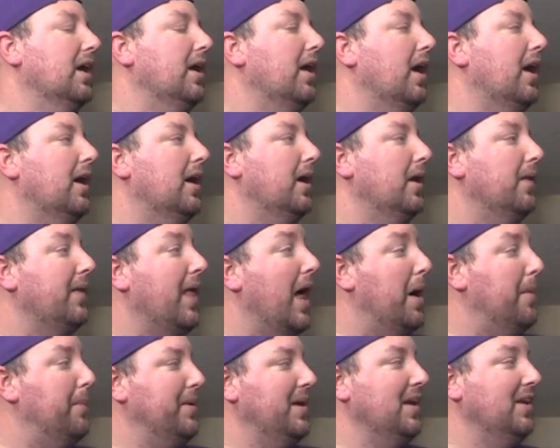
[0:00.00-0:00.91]

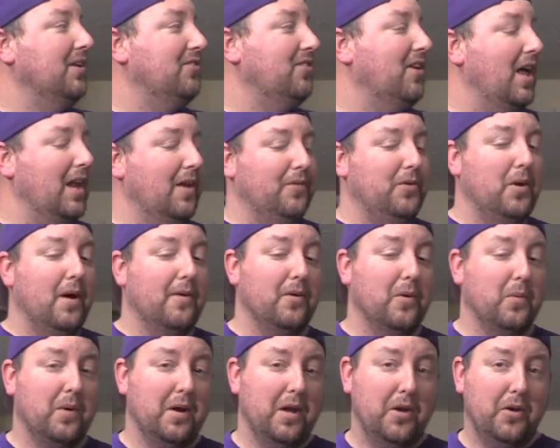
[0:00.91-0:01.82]
That being said, if you
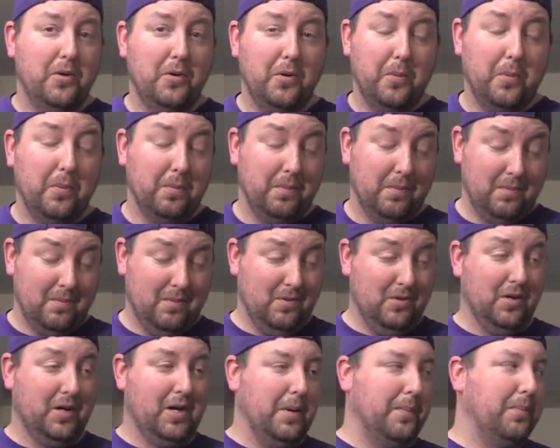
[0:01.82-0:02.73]
ever want to
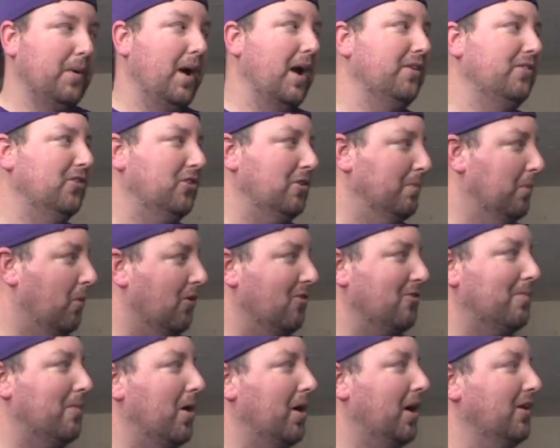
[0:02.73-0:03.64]
look at prices,
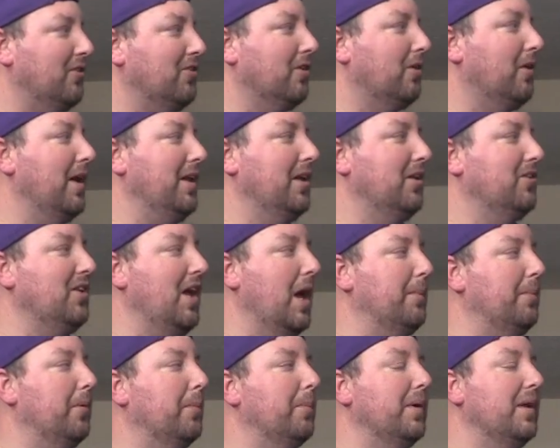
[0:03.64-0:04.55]
Morph Market's a great
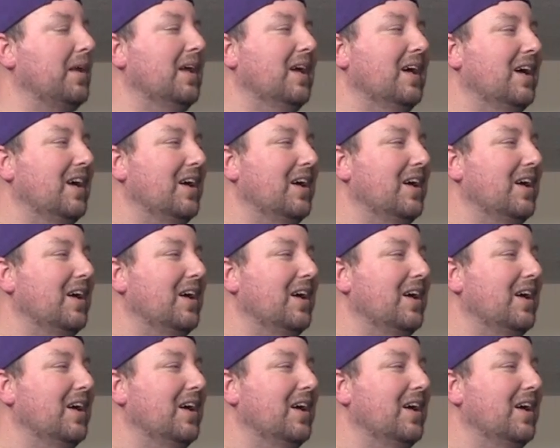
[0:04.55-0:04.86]
example, but